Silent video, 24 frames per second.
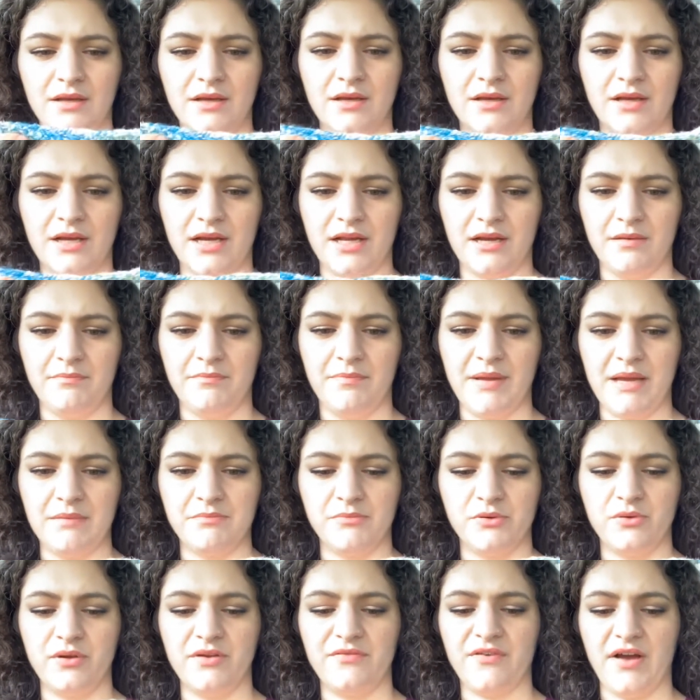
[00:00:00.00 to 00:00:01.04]
kind of
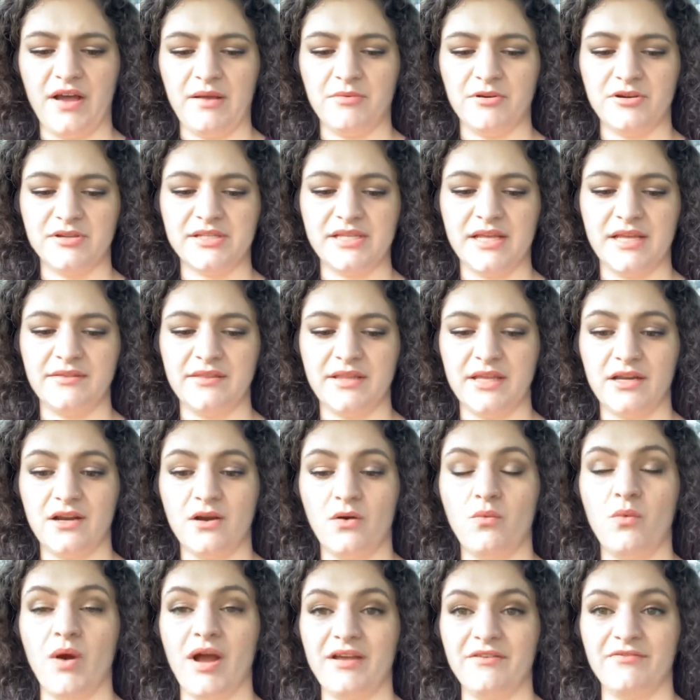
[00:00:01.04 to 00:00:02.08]
bamboo-y fibers, and then a
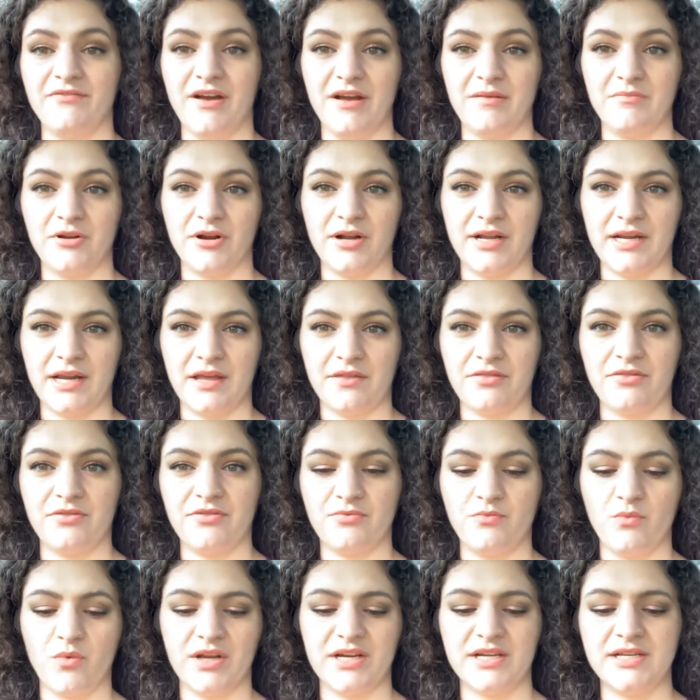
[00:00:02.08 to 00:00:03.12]
white fiber, and I
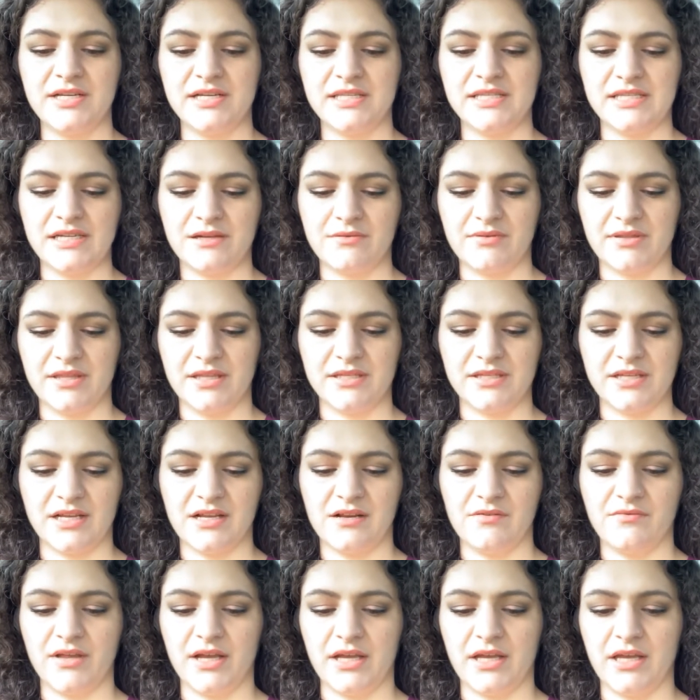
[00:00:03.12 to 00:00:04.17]
wanted to stick with this kind
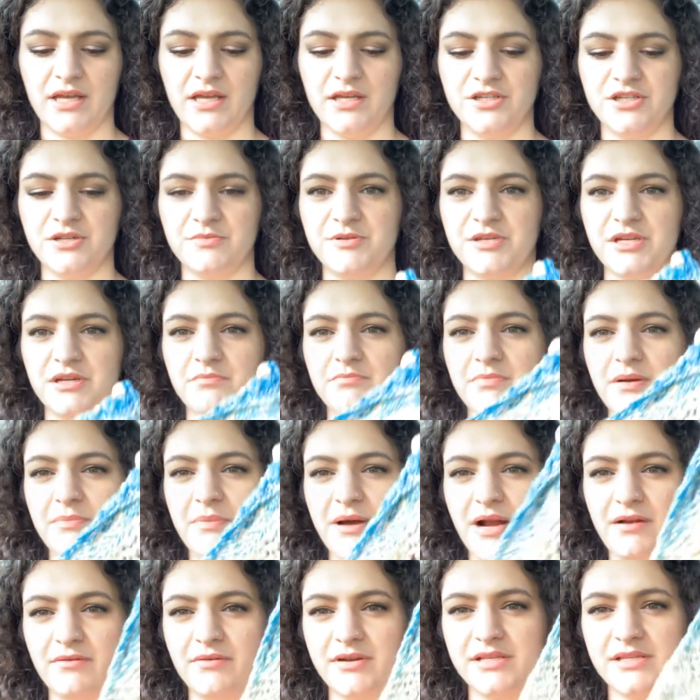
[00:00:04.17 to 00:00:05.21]
of like Egyptian
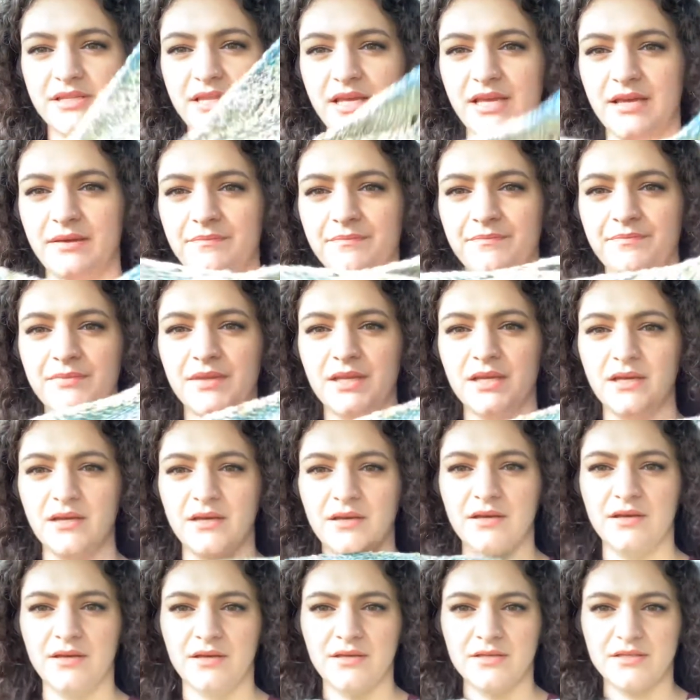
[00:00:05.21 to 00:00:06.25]
papyrus theme.
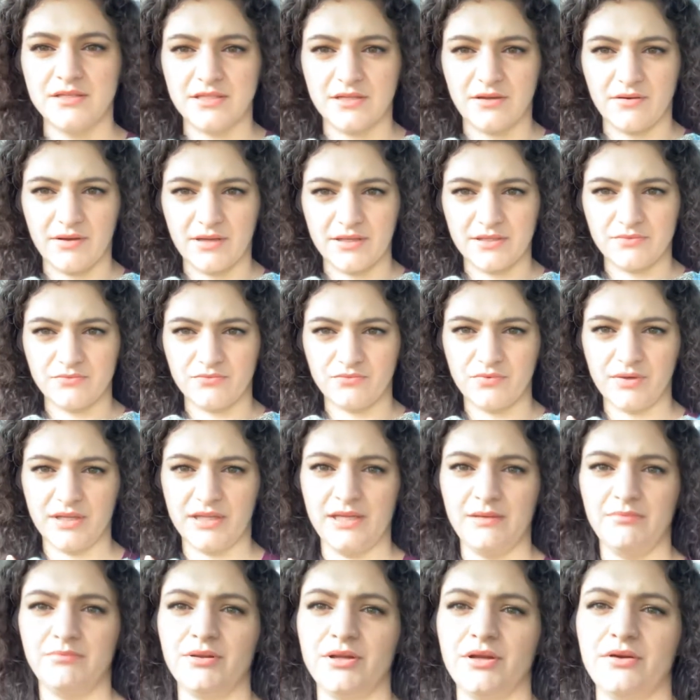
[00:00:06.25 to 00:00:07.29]
So it's
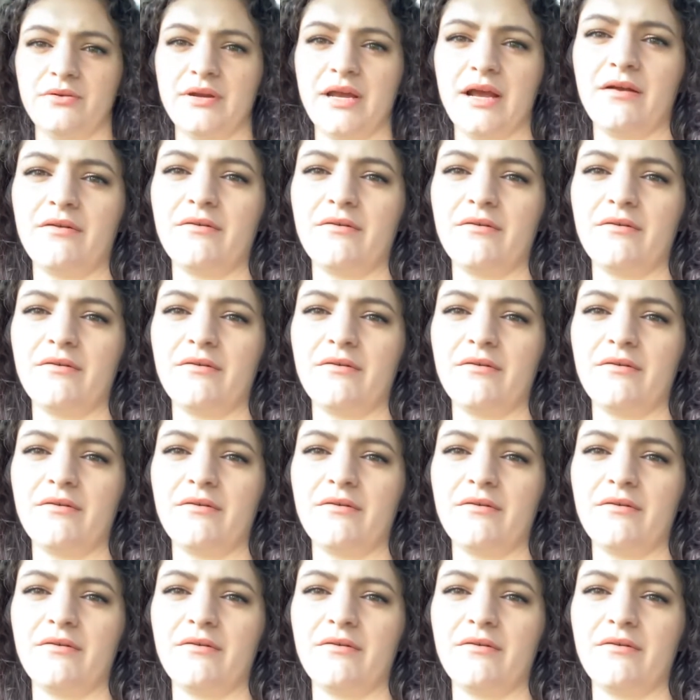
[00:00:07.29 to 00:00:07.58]
really blown out